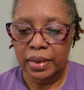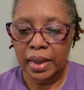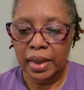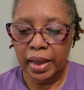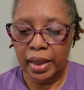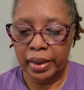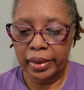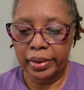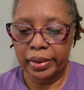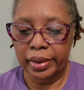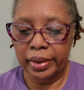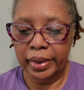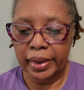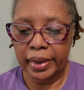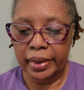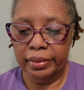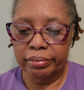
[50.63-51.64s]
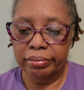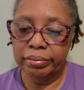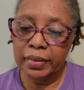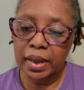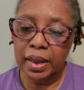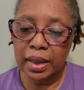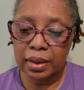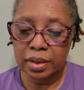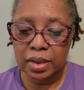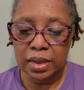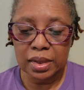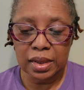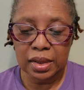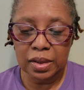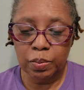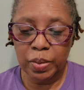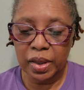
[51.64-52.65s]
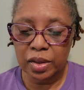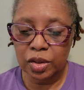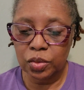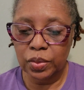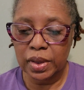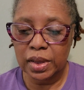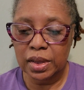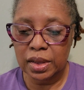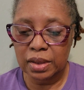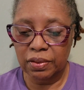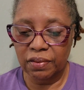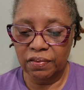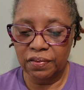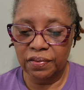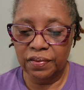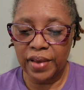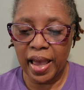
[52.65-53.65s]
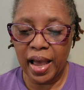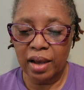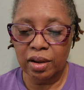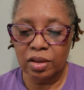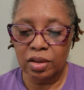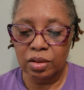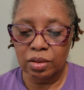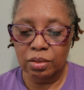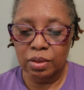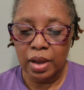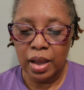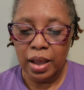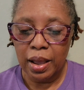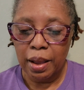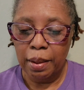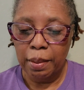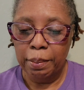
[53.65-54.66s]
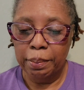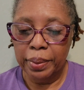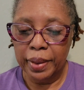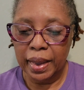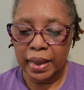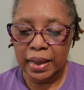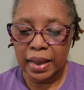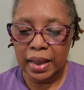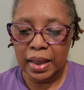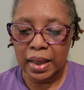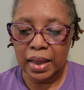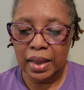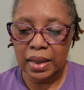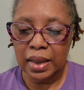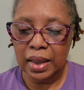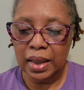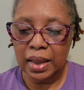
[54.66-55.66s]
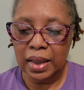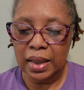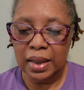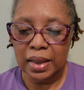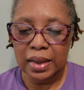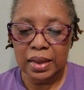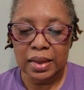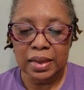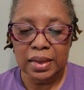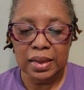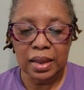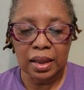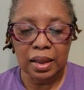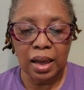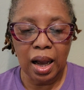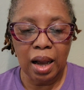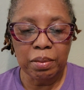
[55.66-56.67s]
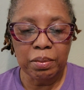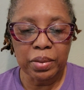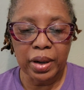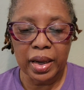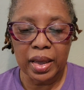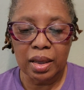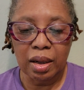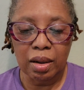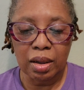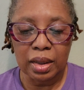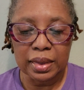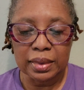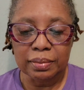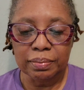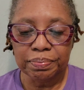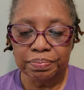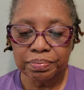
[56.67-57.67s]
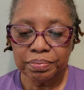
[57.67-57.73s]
do they call it? It just says big twist value, but it is ombre yarn